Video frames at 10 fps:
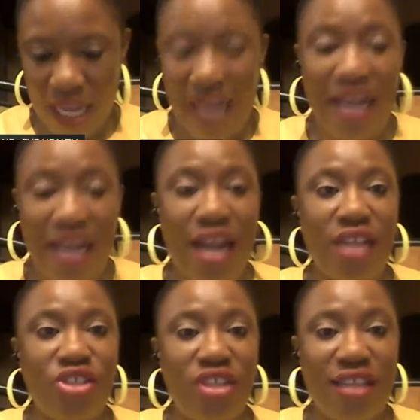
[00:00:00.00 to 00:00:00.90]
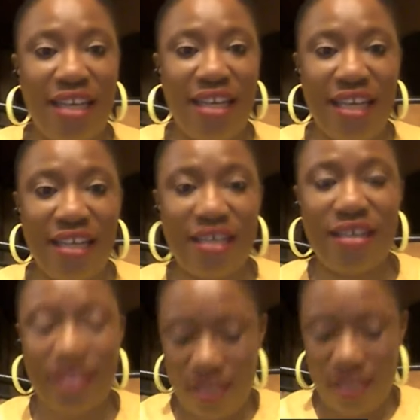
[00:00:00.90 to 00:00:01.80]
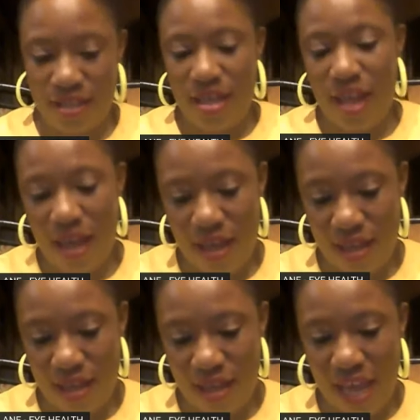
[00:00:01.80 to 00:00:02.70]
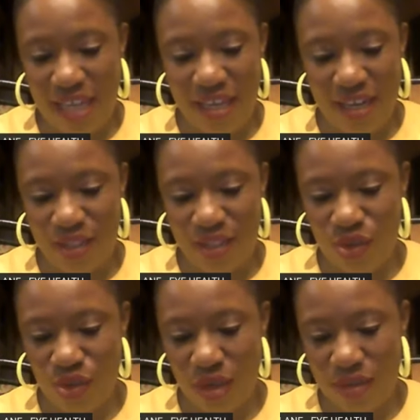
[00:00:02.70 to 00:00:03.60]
Let us share the link. Again, as usual,